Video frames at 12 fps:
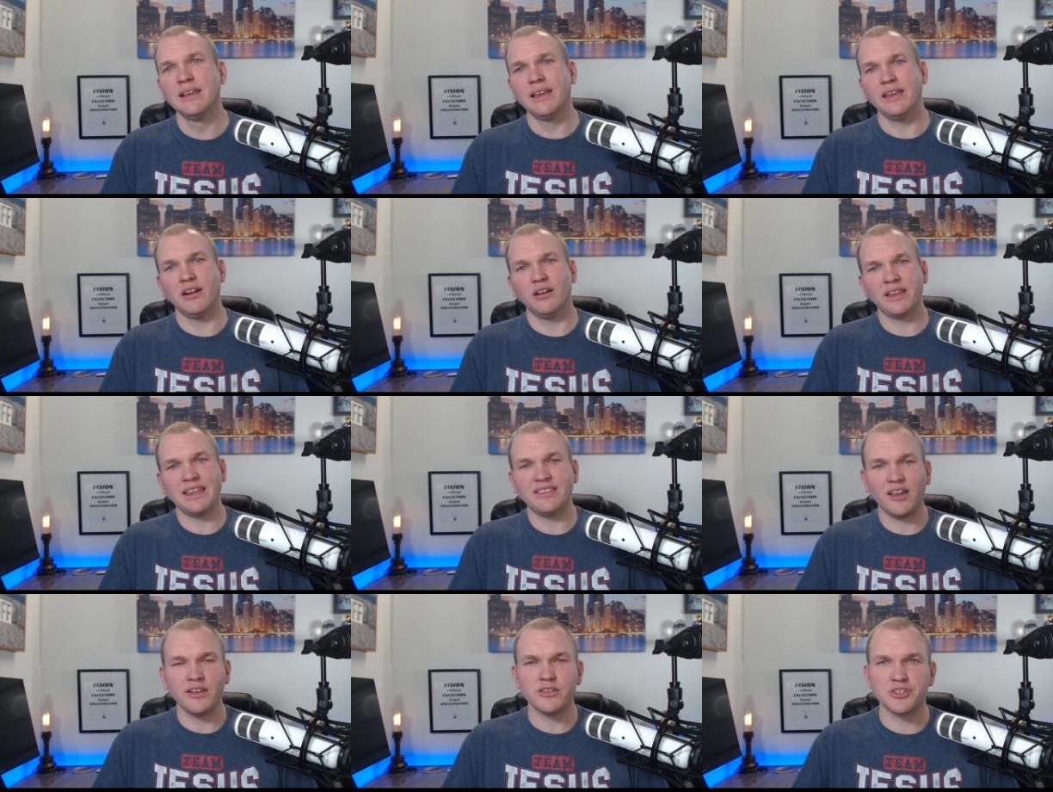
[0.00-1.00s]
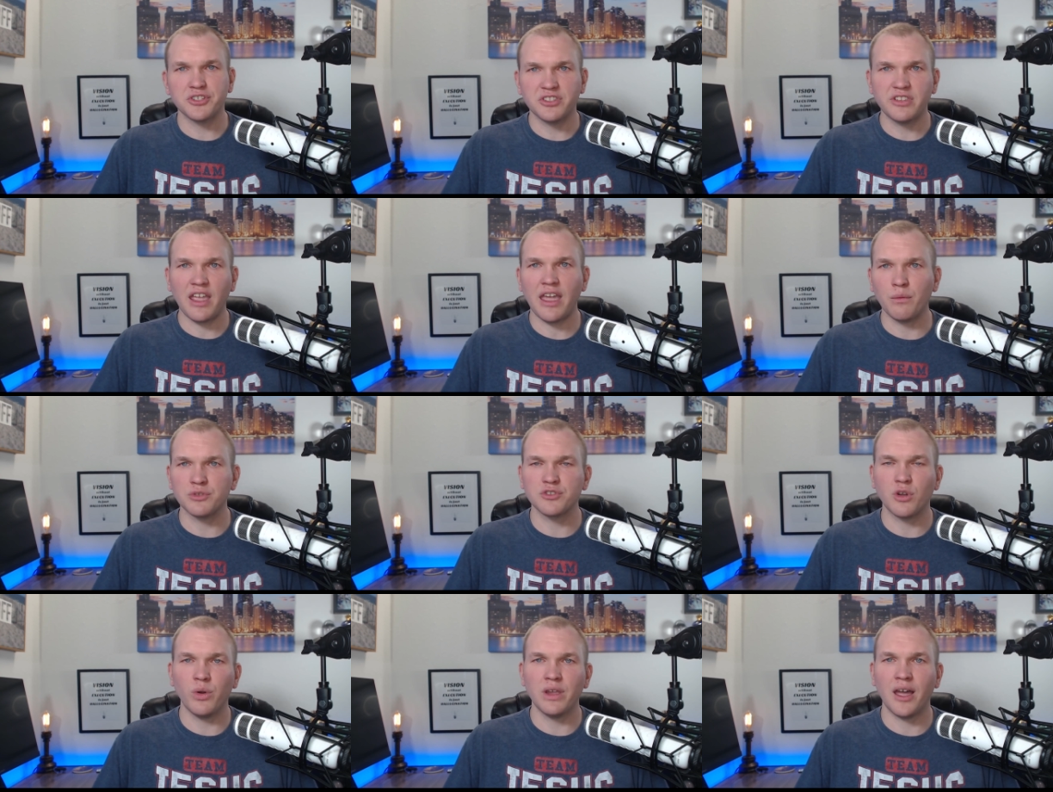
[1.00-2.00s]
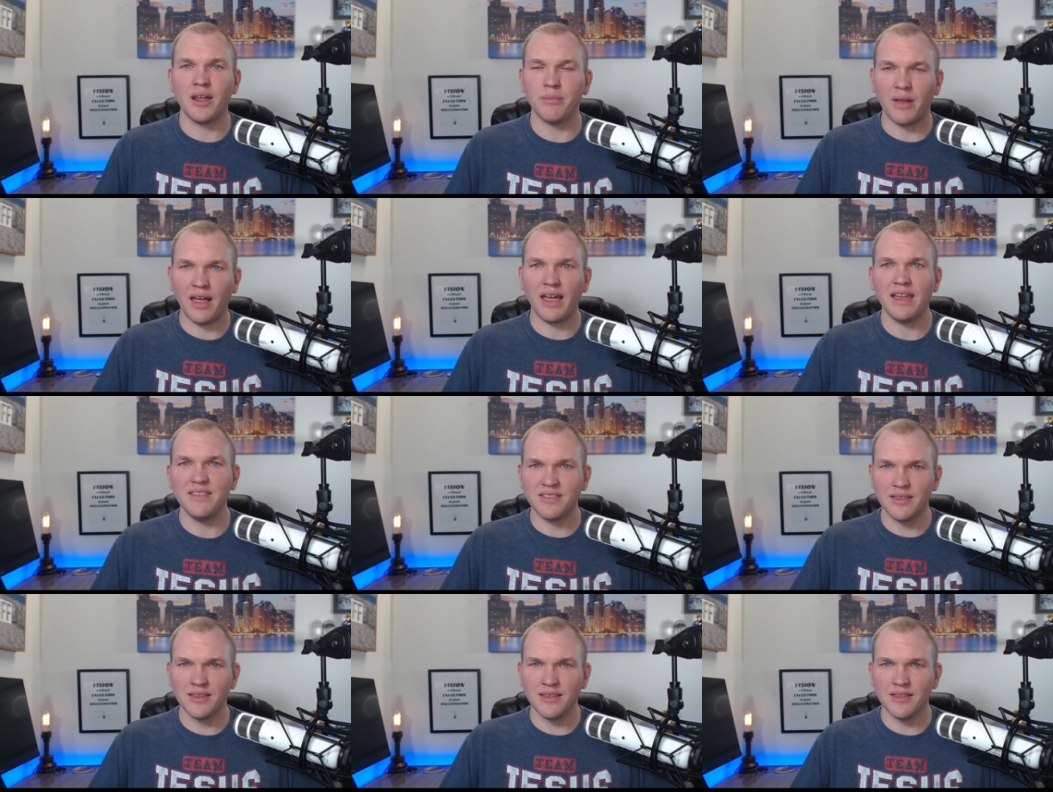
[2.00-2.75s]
Get to understand what's going on behind